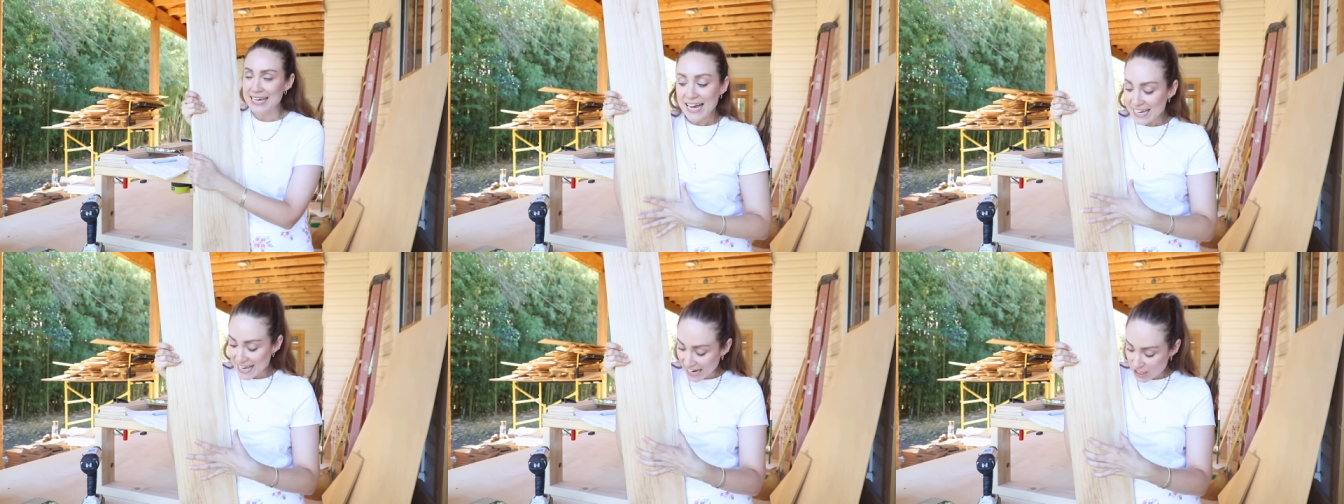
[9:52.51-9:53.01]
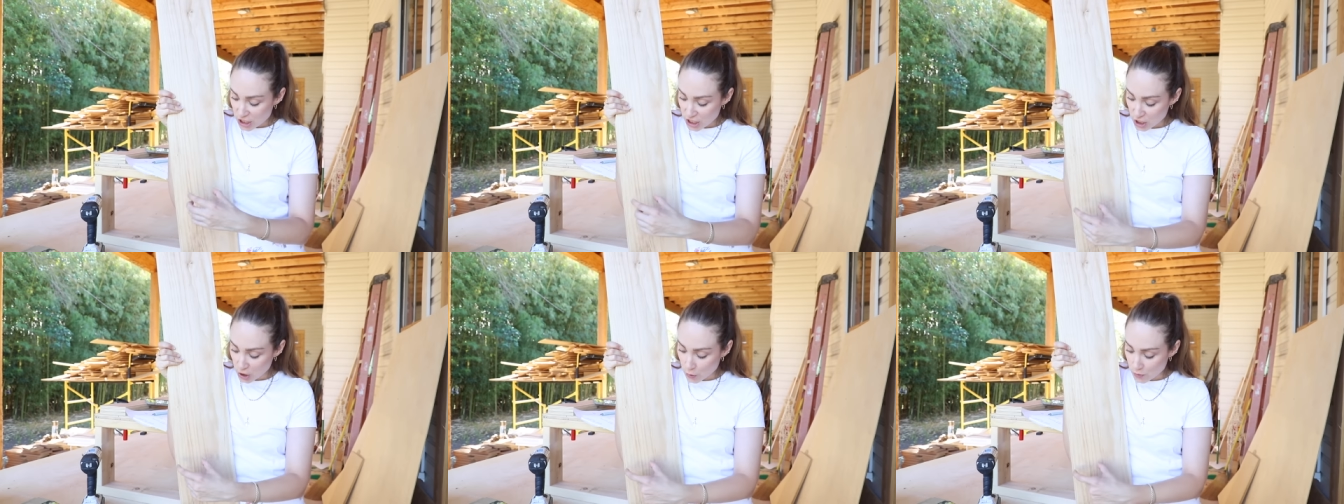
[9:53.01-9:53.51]
he
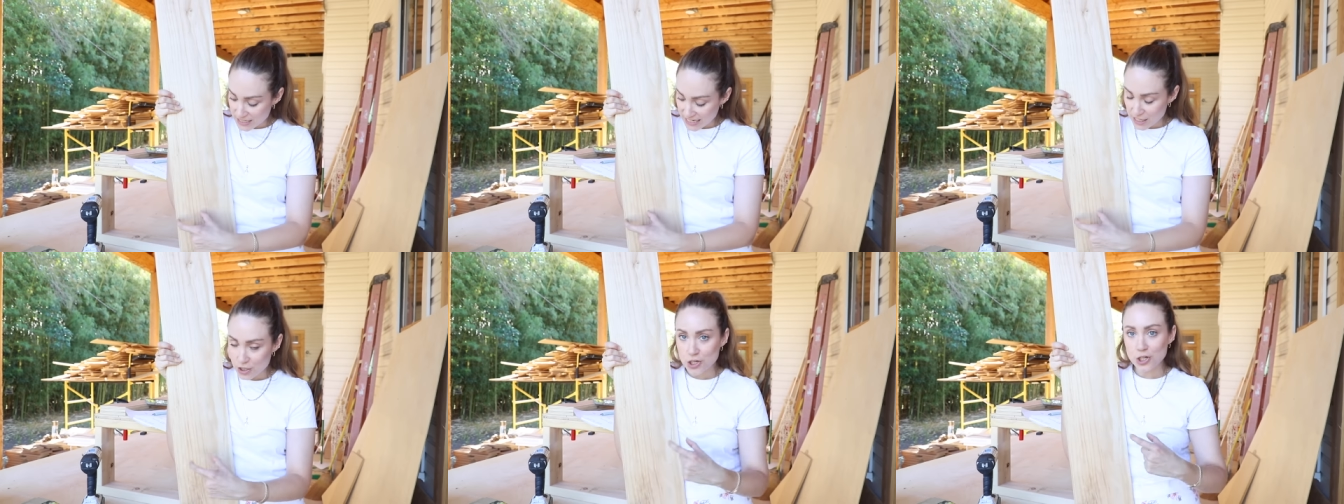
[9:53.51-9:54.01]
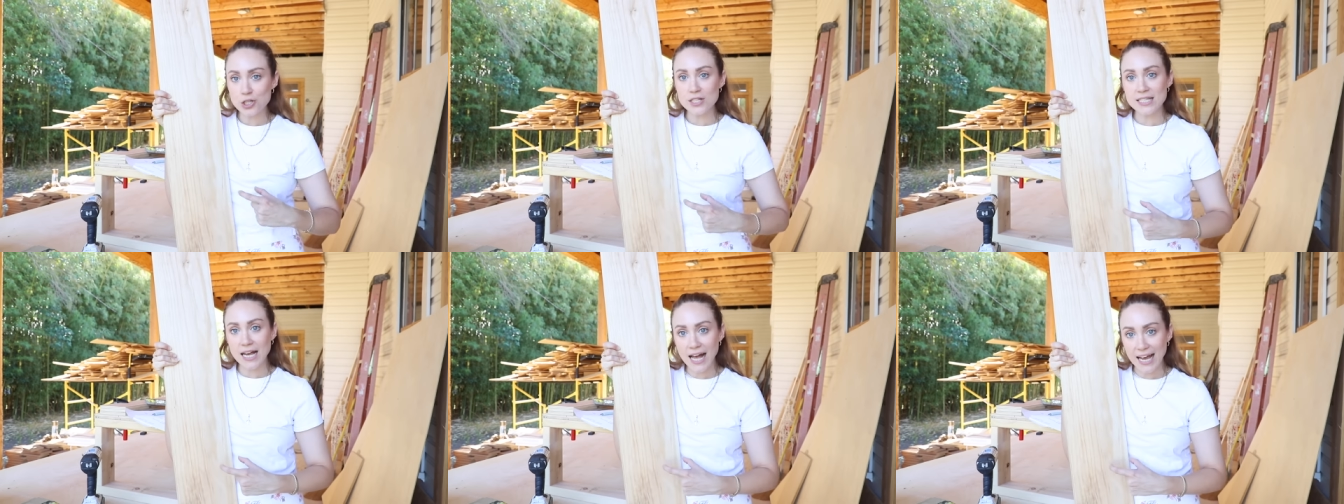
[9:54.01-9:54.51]
actually used each
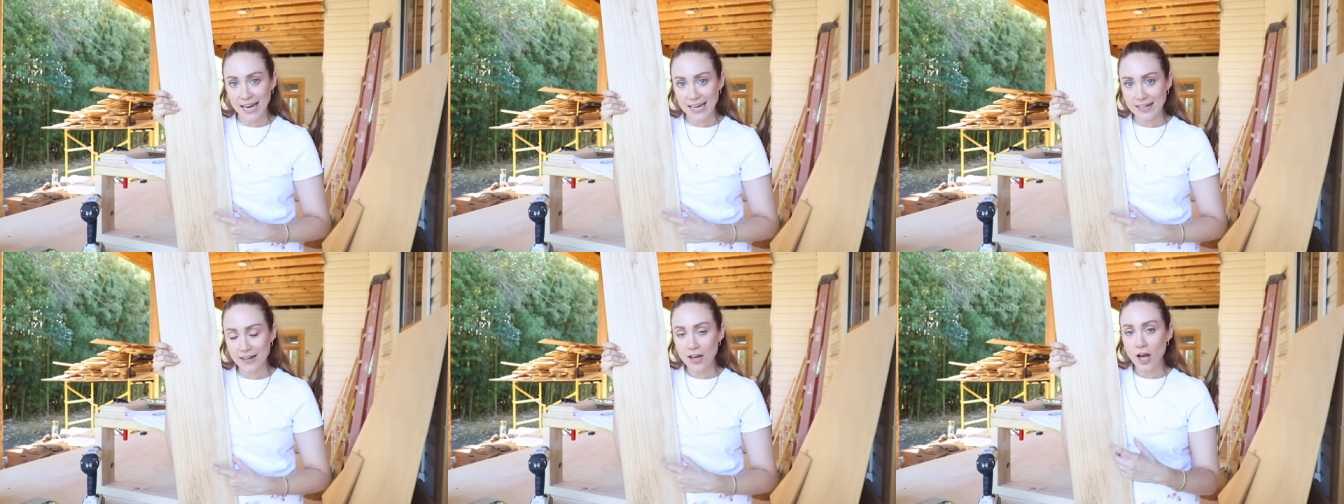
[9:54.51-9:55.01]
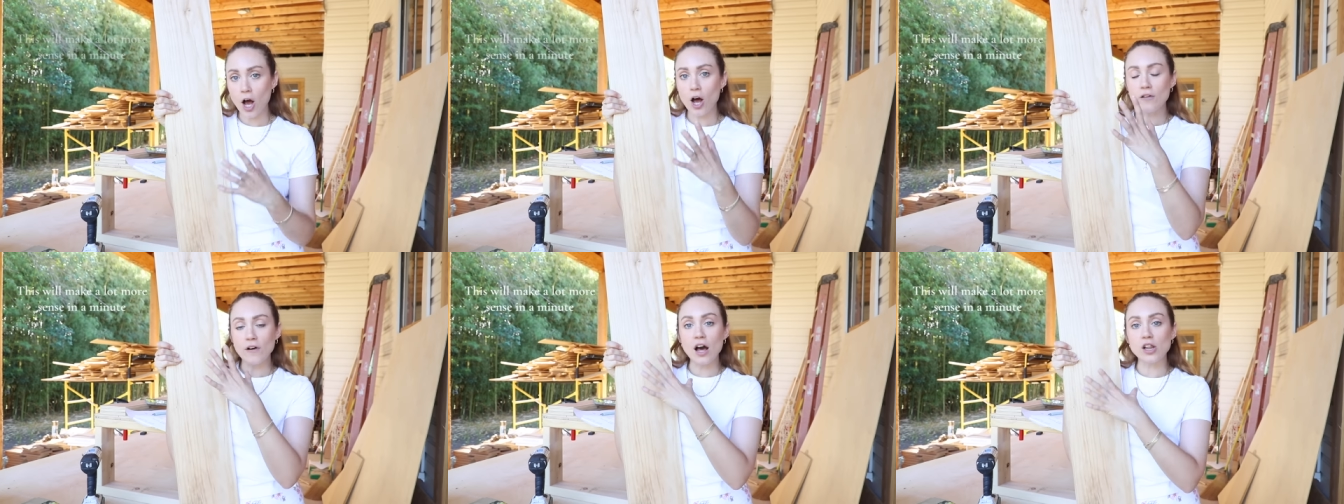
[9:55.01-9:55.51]
side
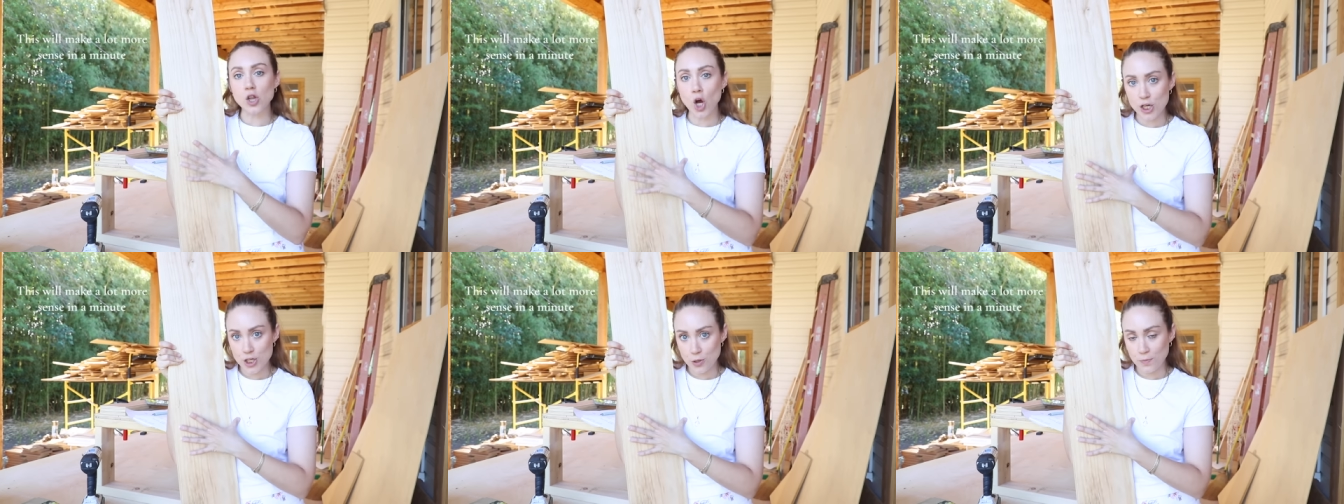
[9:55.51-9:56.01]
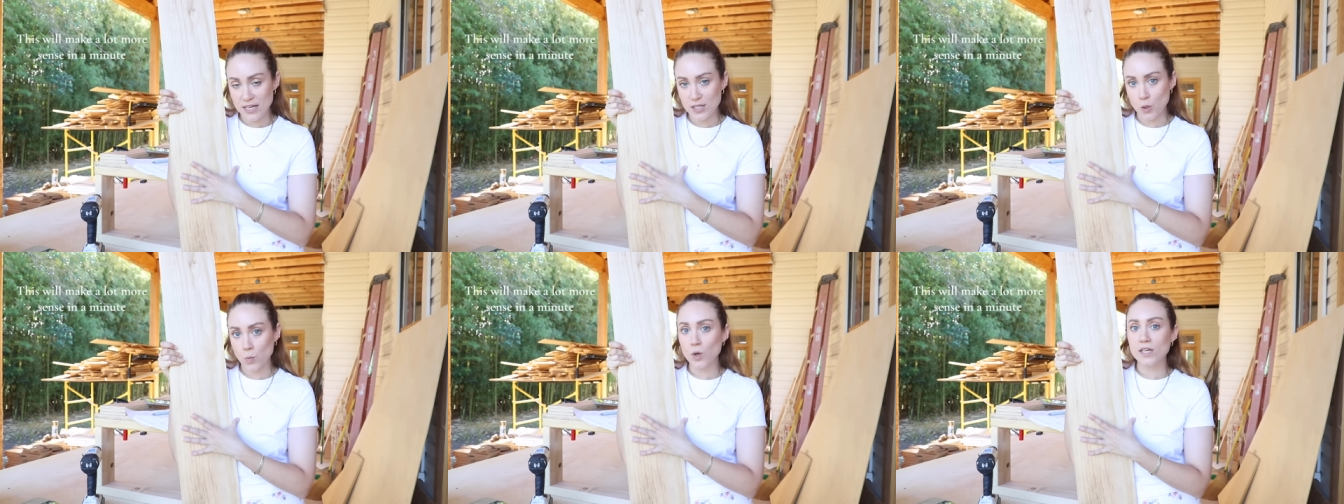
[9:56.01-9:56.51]
of a larger
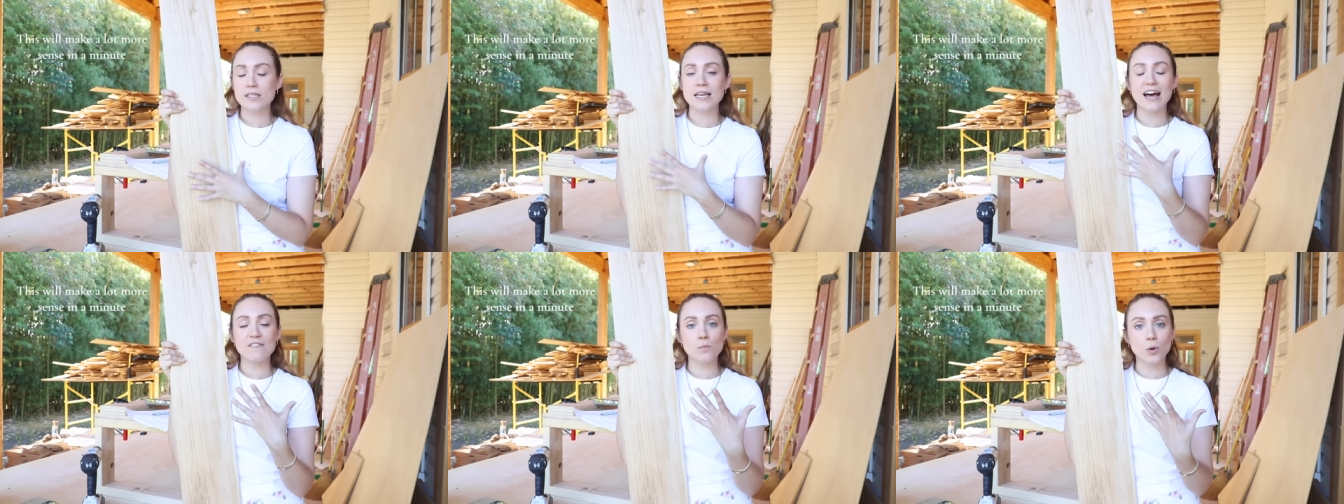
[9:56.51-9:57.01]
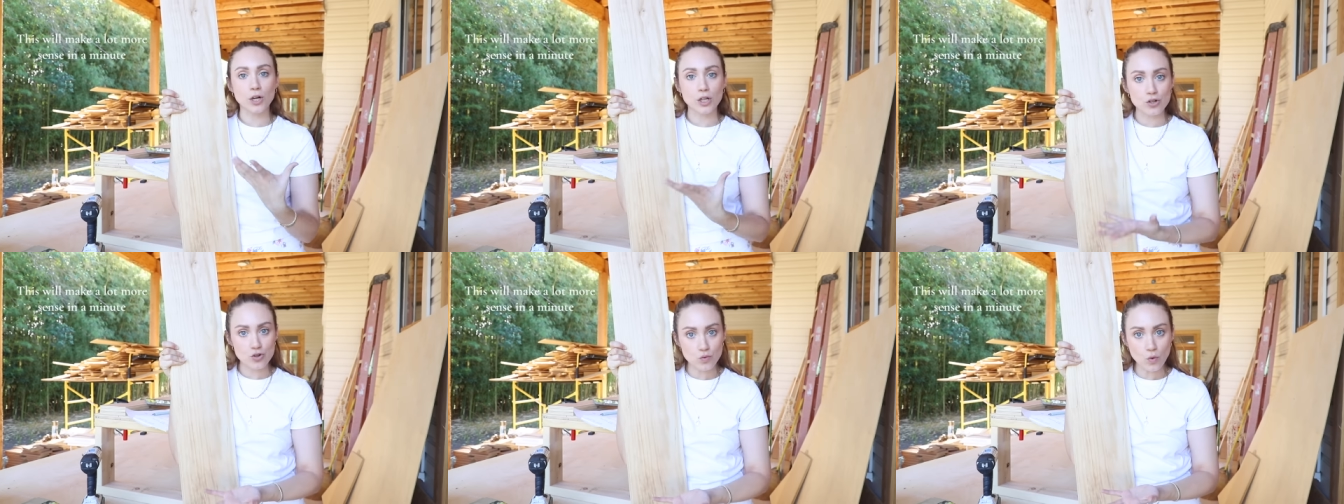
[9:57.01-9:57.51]
piece of wood to have more
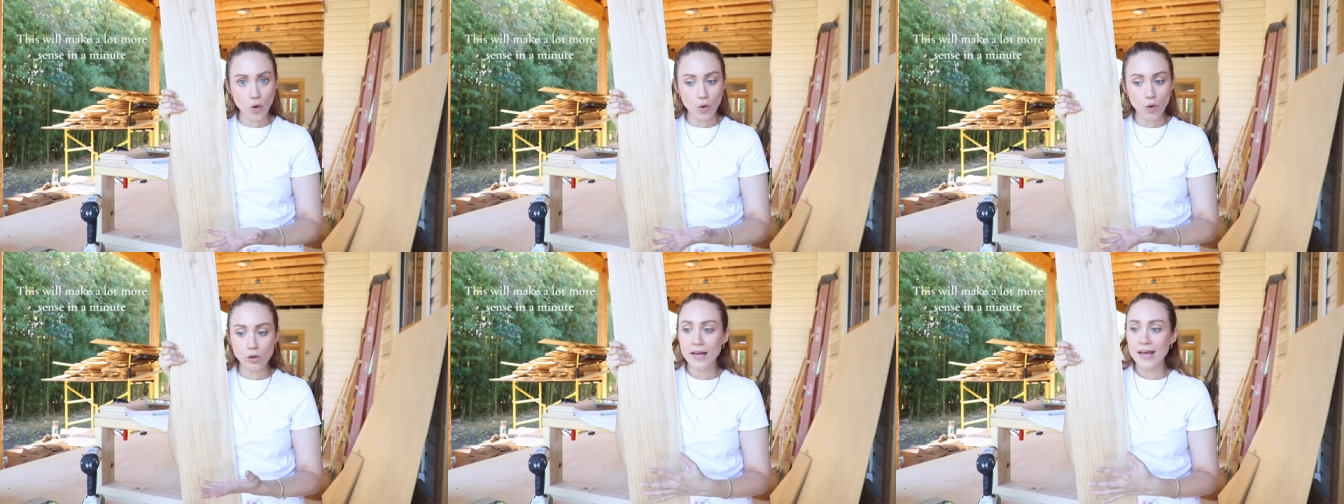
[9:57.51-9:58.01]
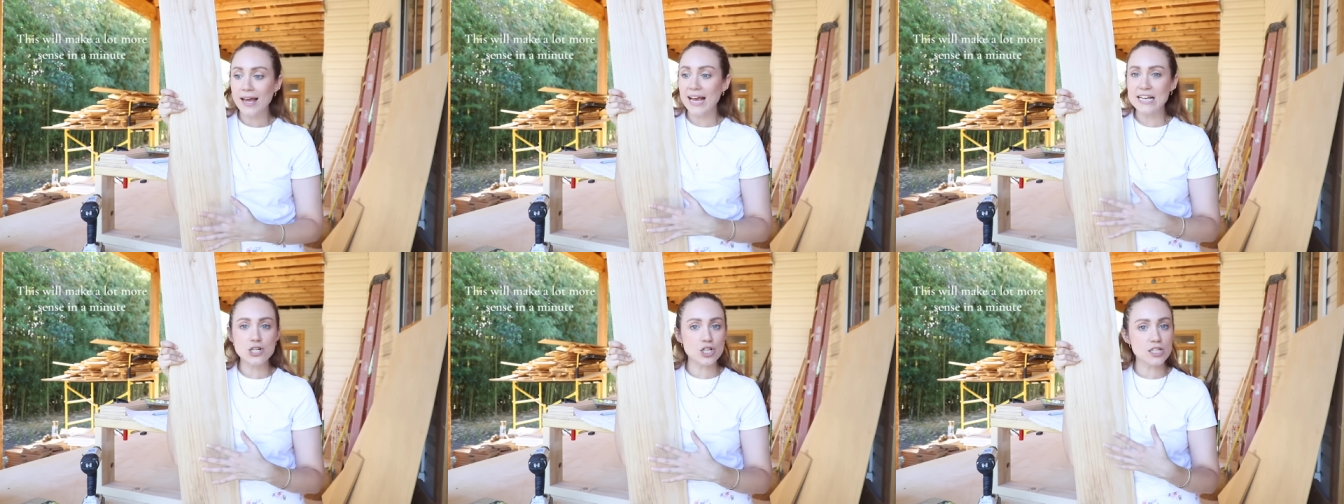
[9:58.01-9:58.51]
control
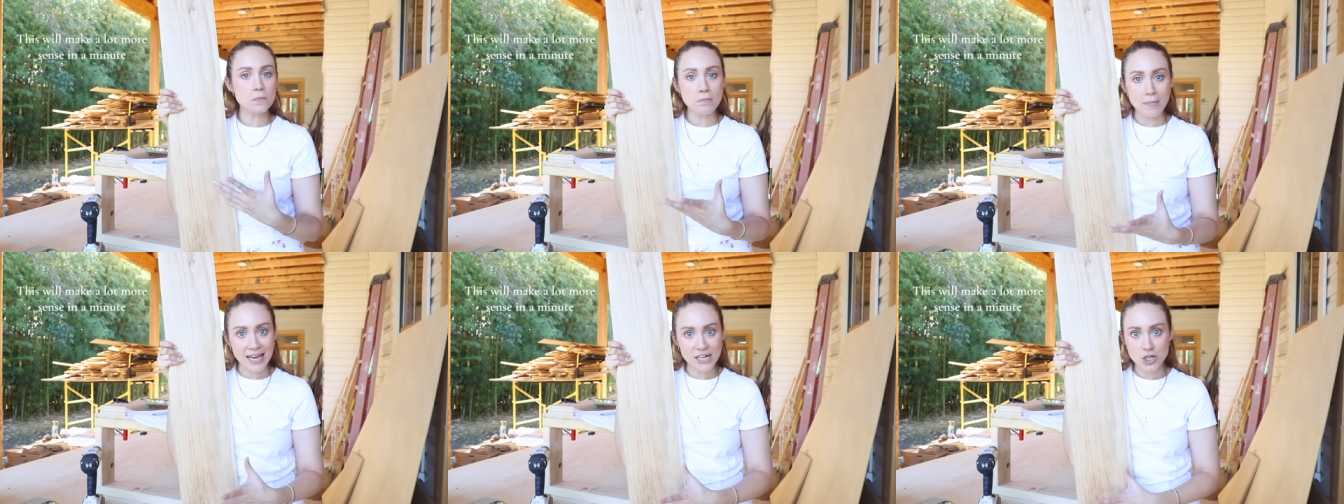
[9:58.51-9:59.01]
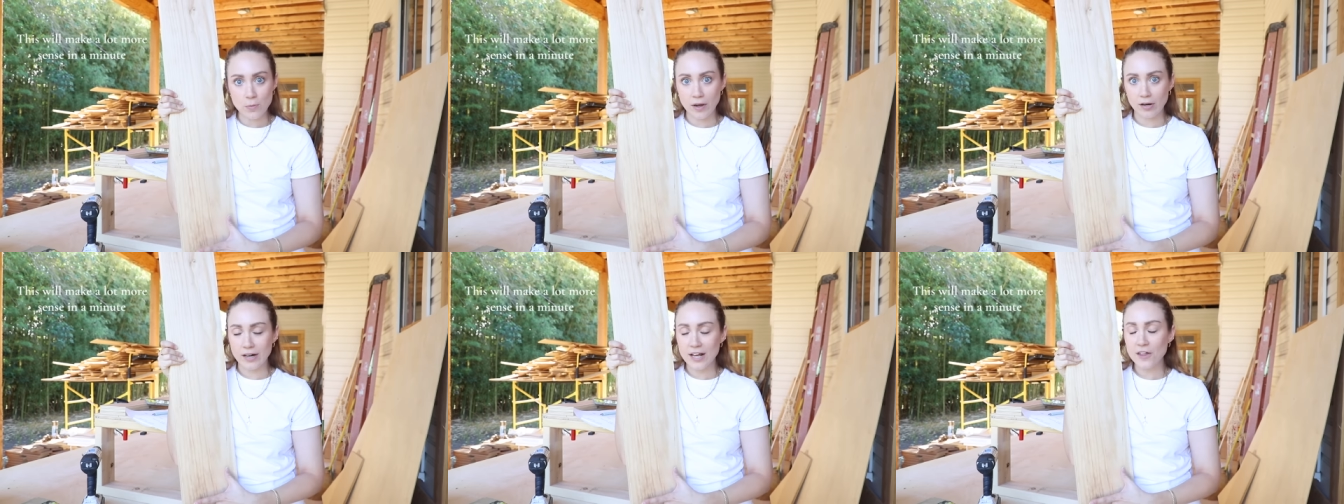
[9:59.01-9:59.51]
and just to manage it
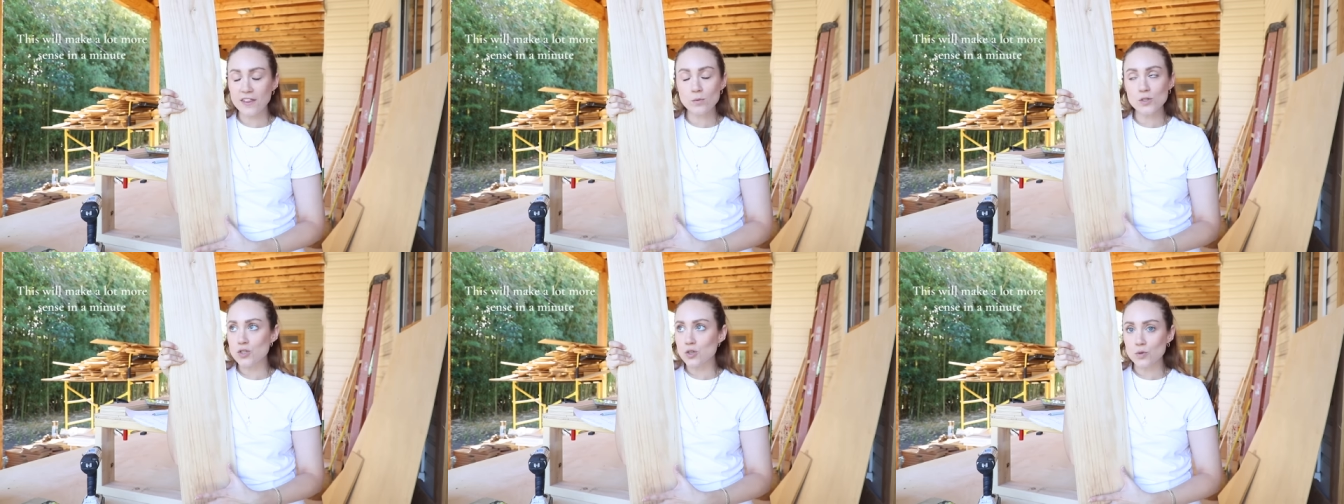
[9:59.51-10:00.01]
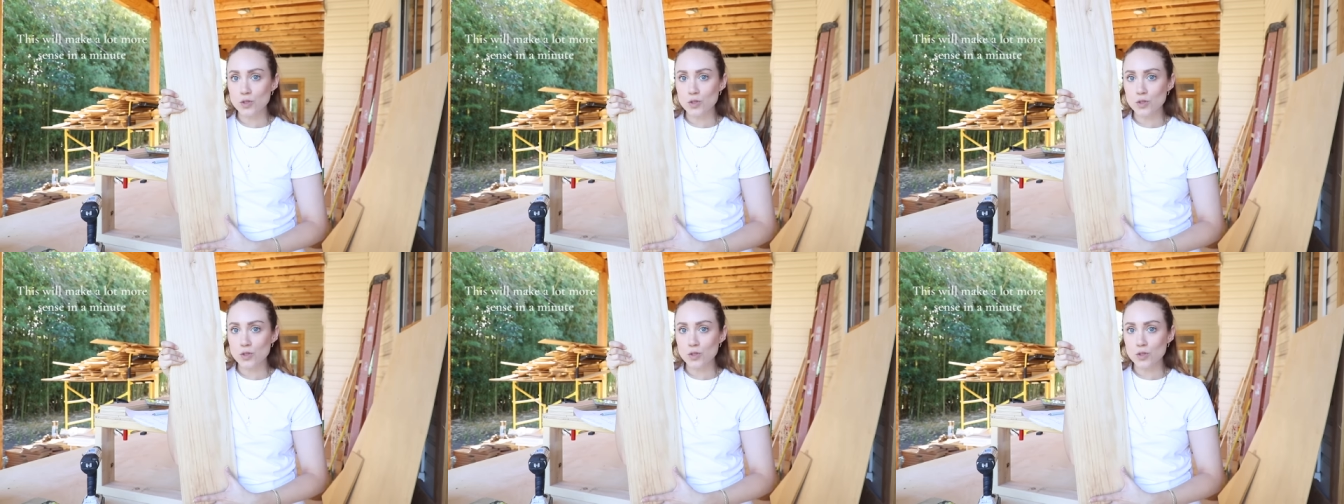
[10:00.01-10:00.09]
better. And I thought that was so